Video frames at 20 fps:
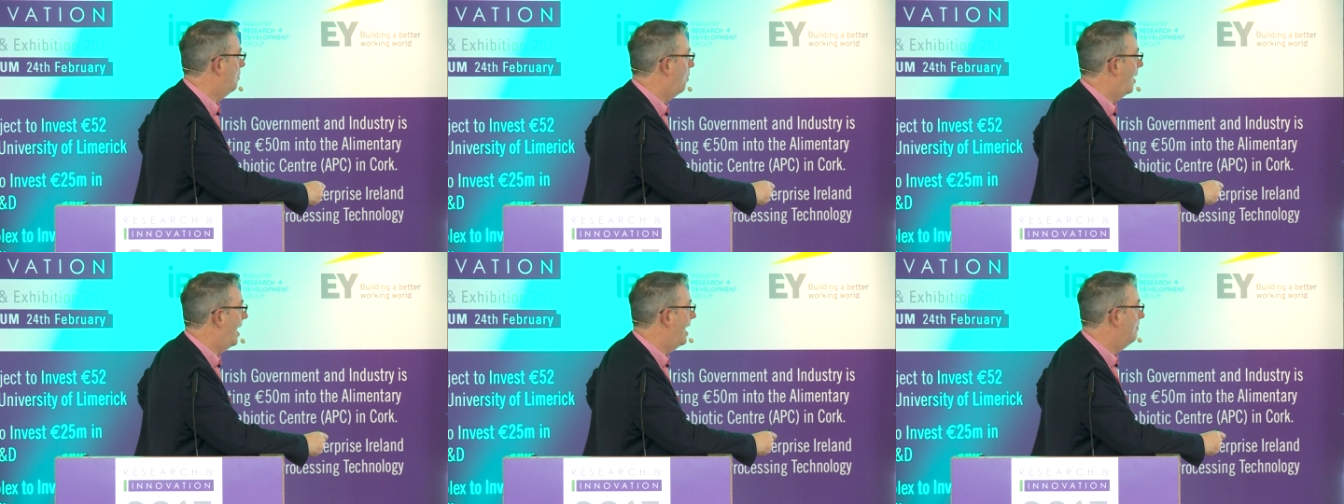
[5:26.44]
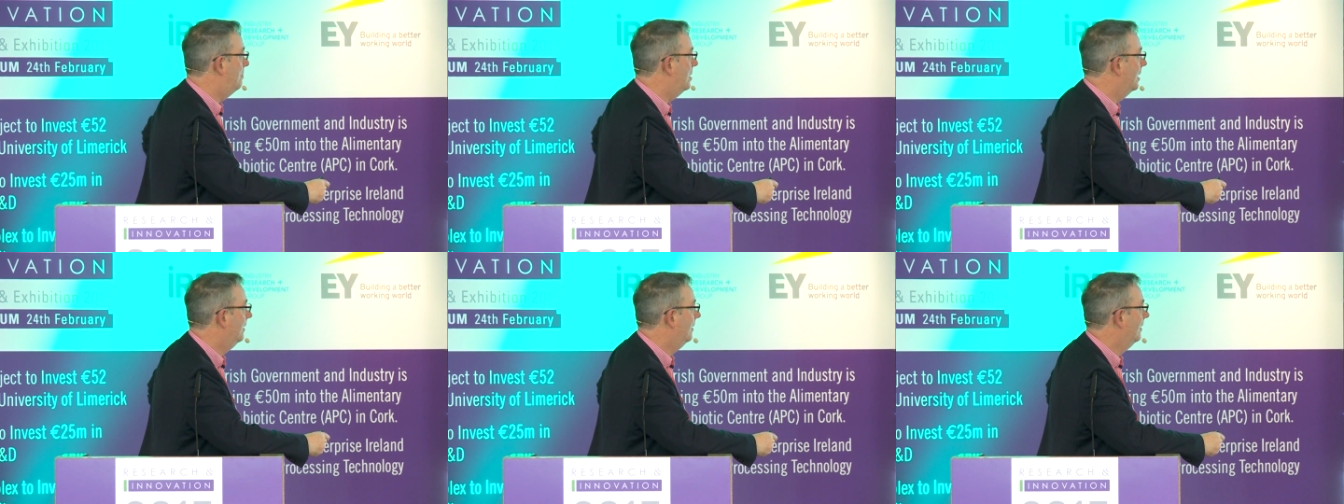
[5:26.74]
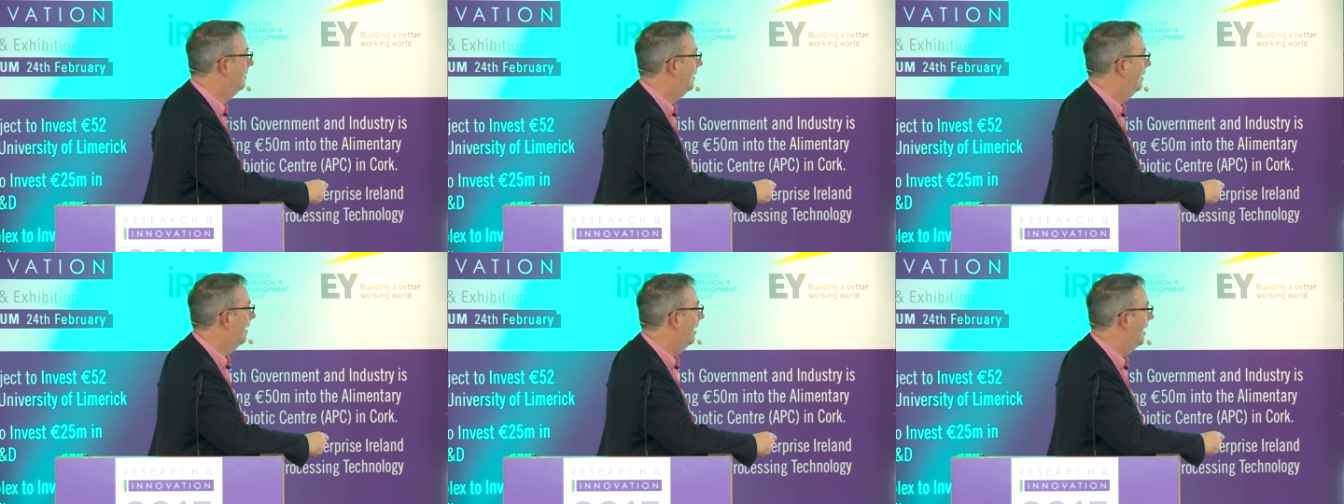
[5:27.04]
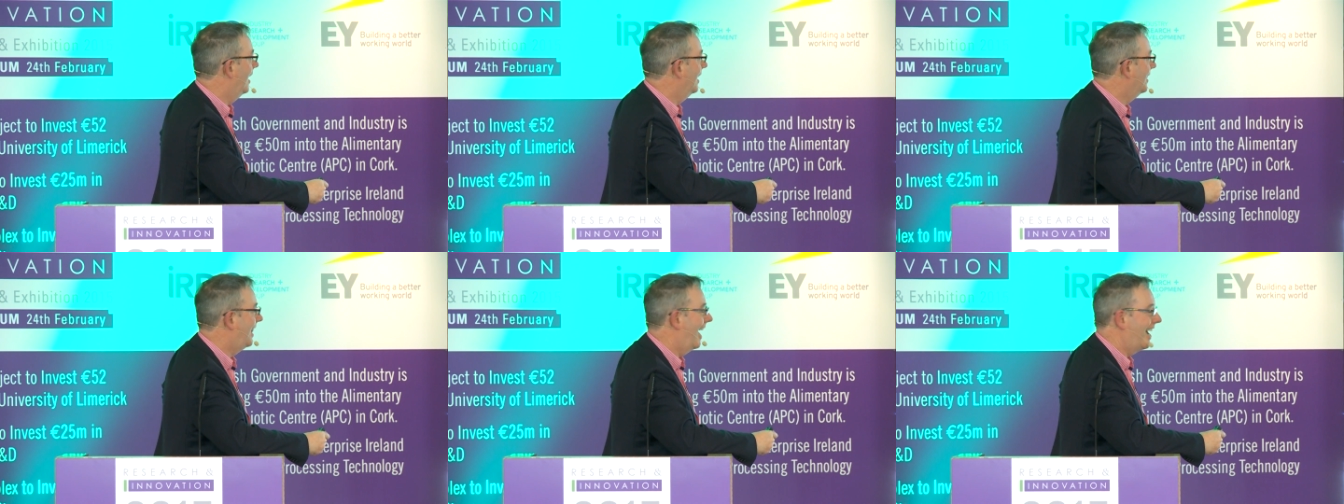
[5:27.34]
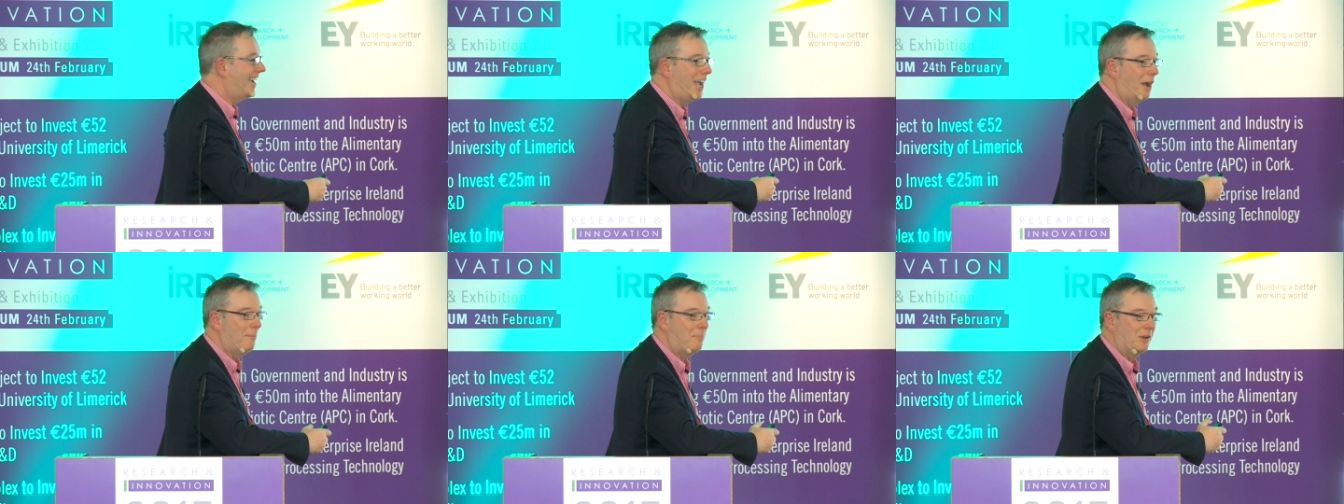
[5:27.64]
Web, and
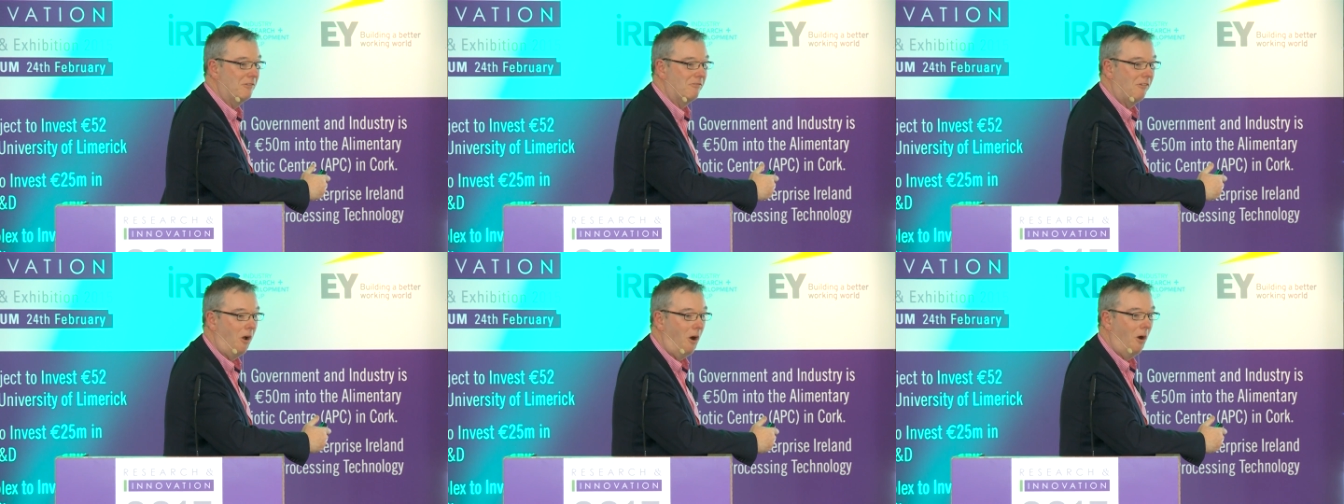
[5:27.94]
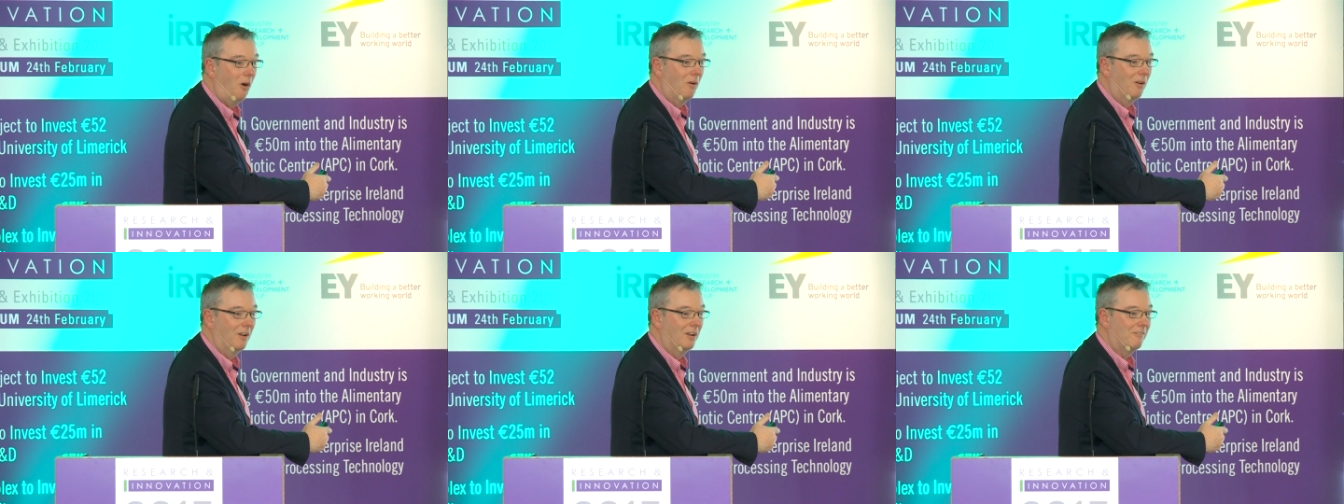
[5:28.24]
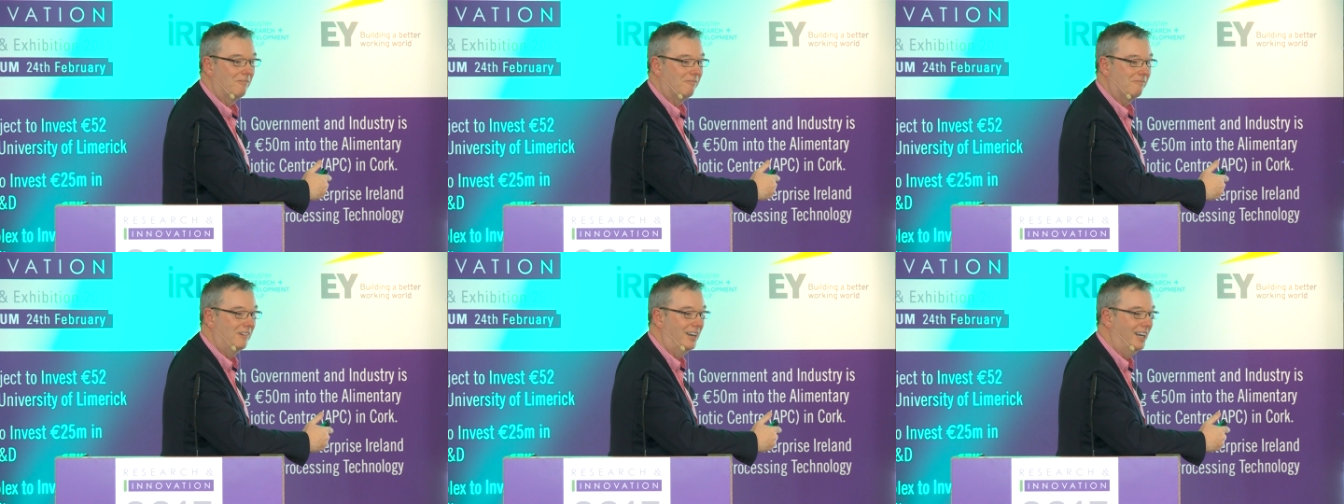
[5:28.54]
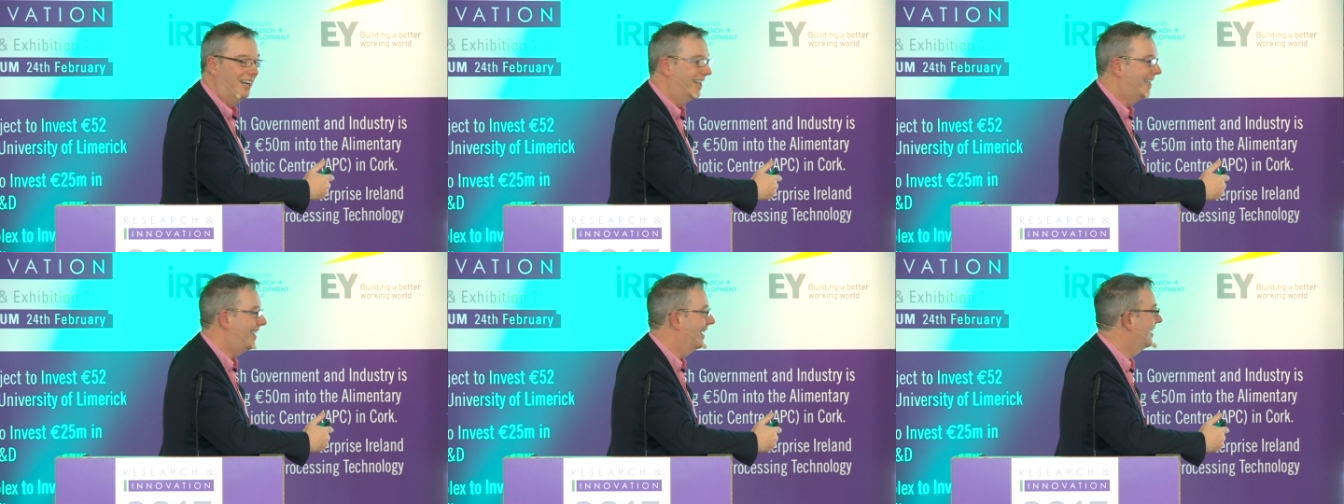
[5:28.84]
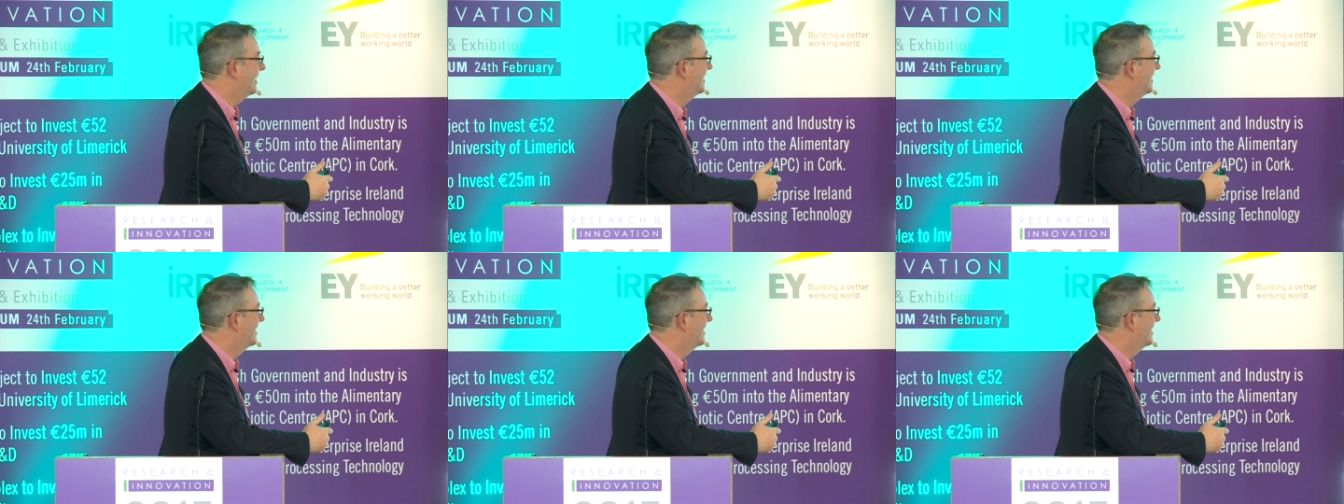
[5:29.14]
that can't be wrong, really, can